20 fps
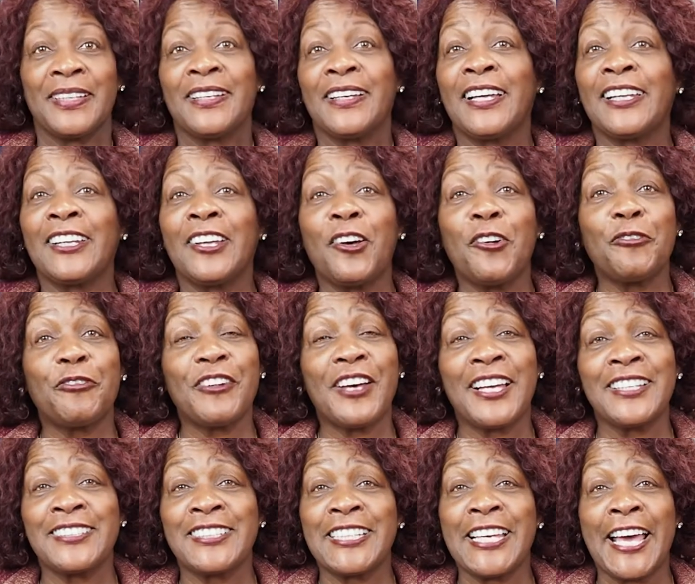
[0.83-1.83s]
Hello,
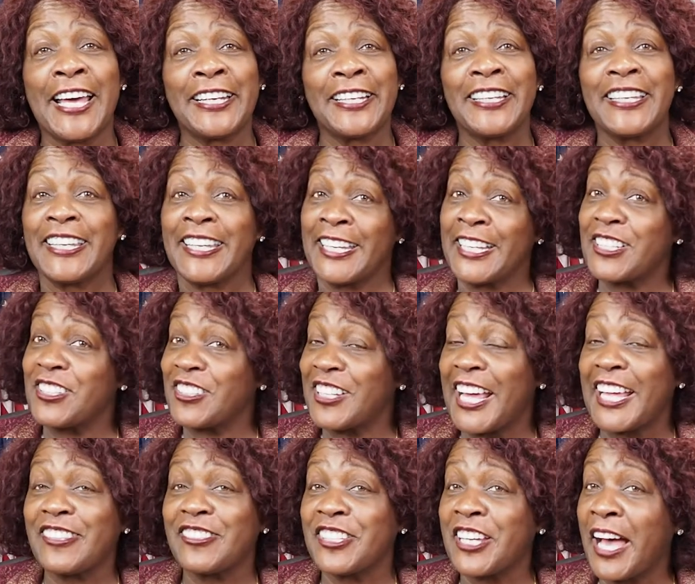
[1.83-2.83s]
Fontana. It's
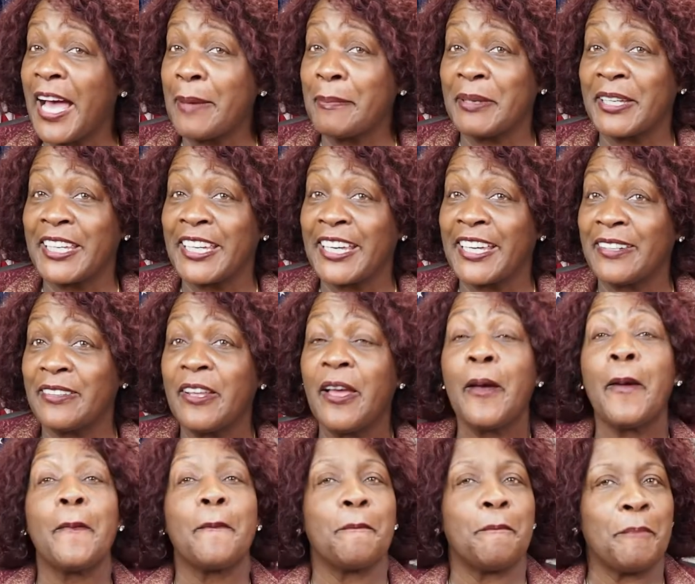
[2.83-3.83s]
that time again,
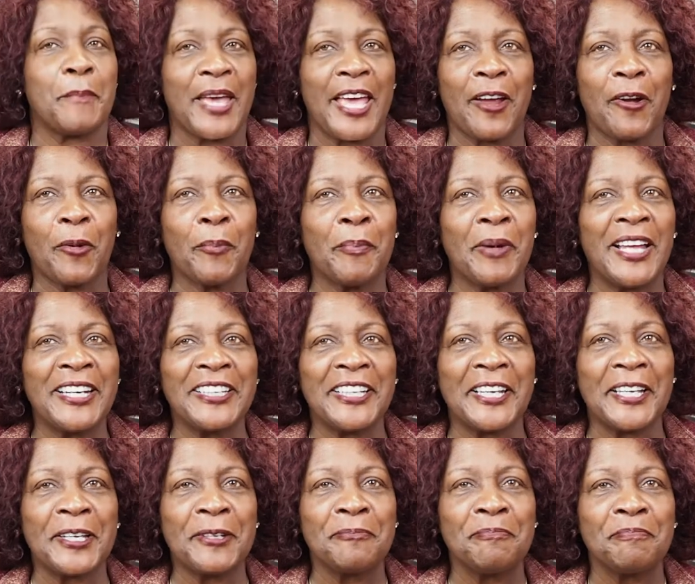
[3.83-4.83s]
Mayor
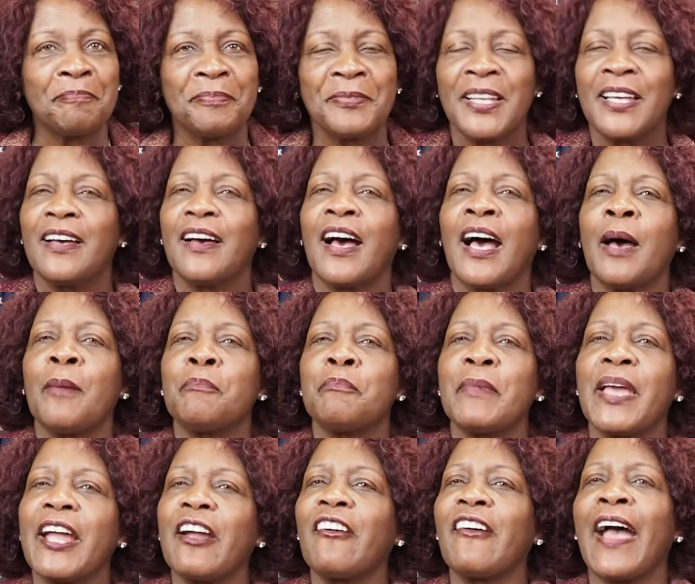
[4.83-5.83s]
Monday. I'm
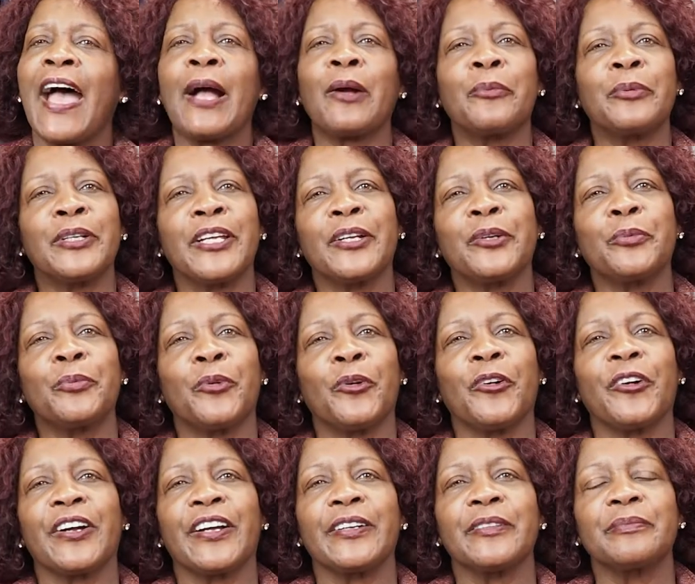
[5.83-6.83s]
Mayor Aquanetta
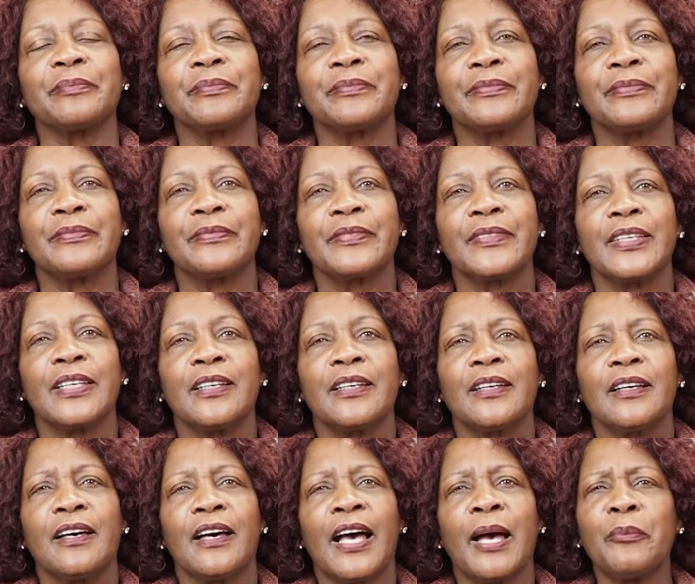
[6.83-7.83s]
Warren.
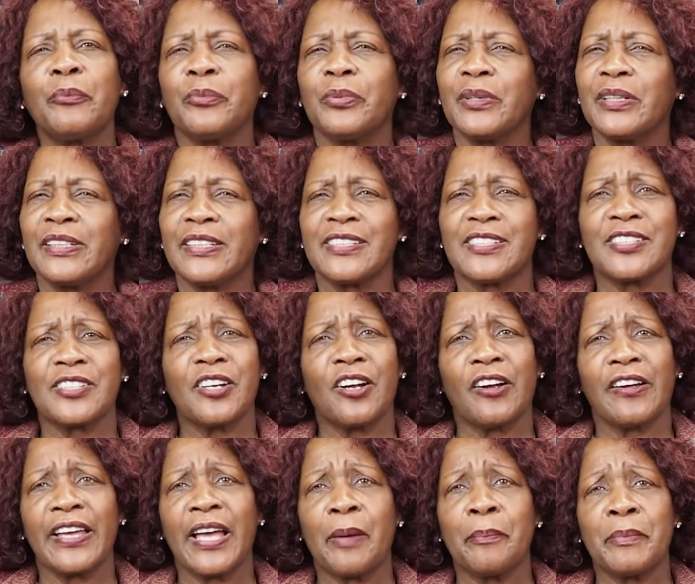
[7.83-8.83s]
I'm really
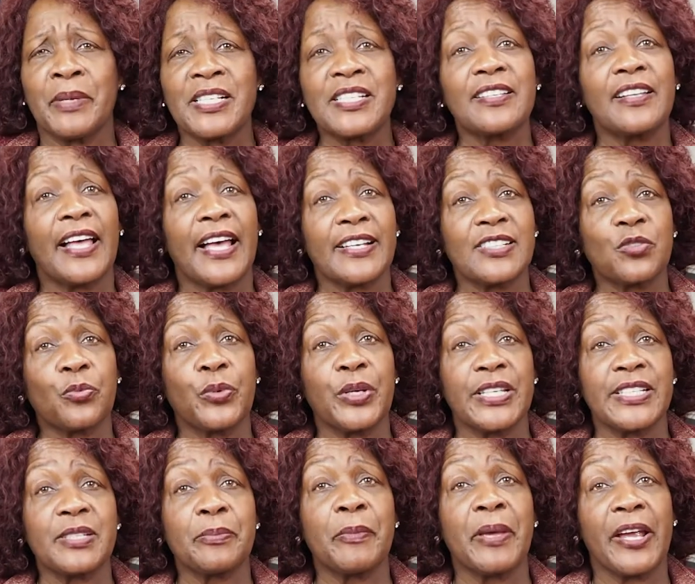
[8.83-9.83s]
sorry I missed last
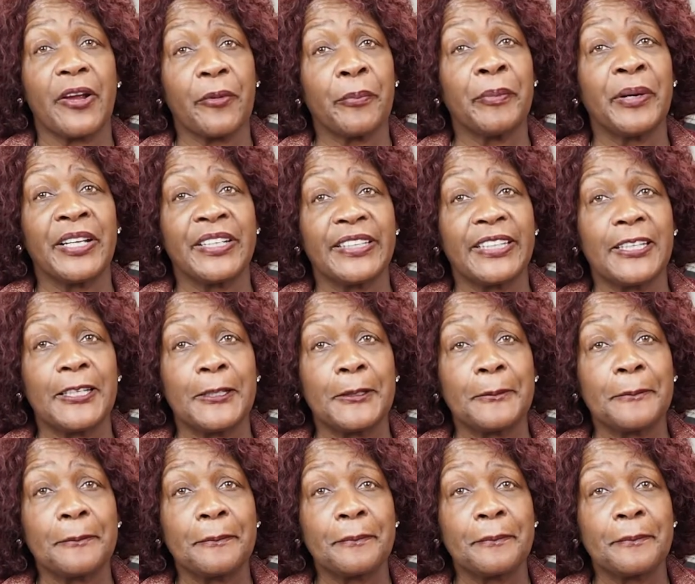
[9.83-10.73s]
week's Mayor Monday.